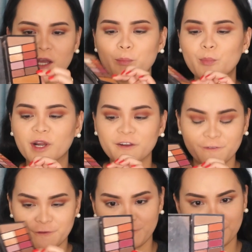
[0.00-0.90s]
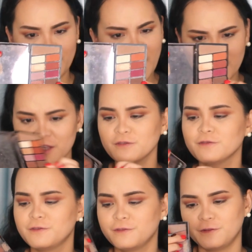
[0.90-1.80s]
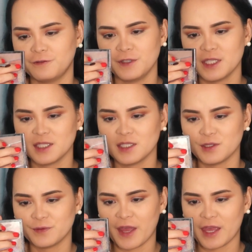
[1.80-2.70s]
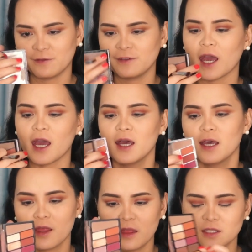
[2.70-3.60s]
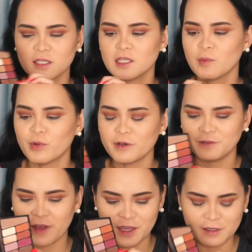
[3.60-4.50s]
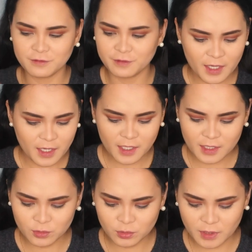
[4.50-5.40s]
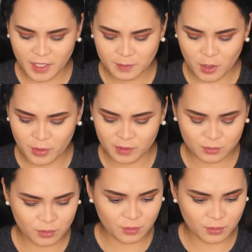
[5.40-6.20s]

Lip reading: number 5. Is this 5? Yeah, this is number 5. And I'm going to